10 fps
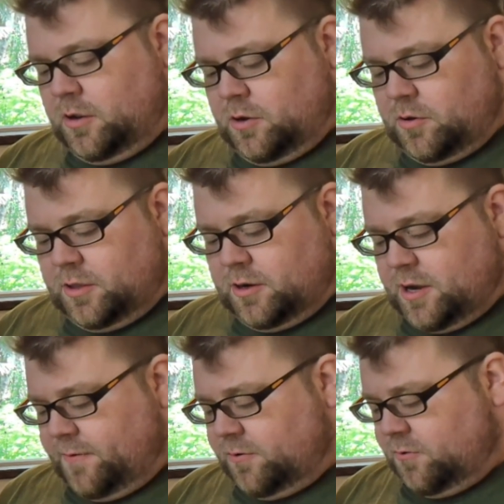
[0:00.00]
Going there
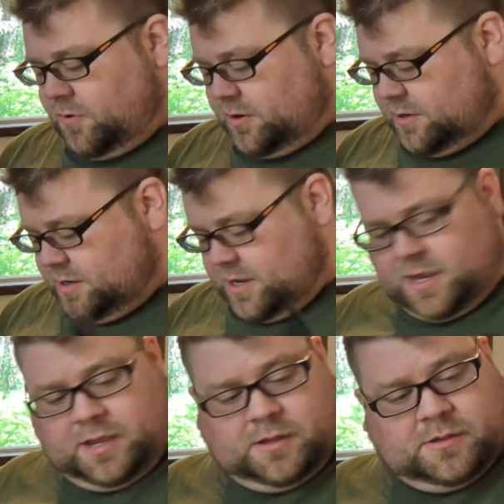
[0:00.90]
after work
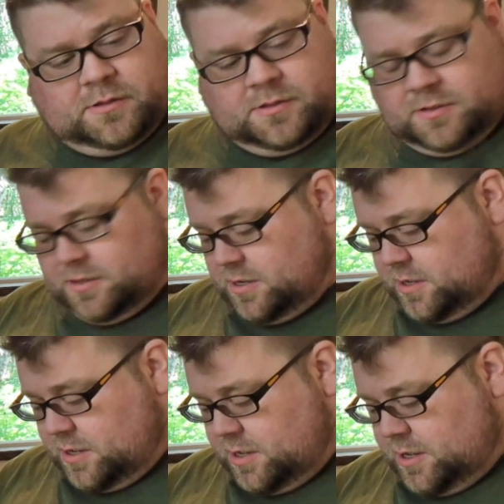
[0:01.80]
today,
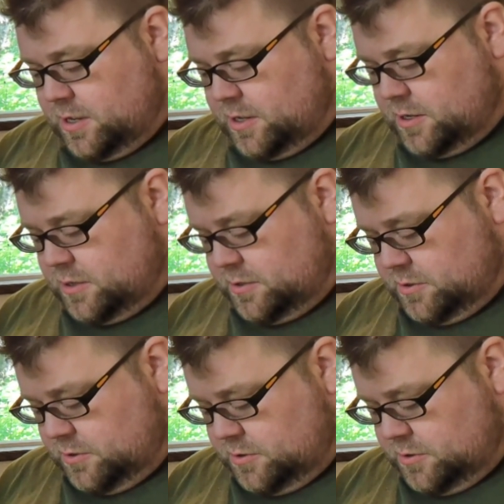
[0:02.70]
and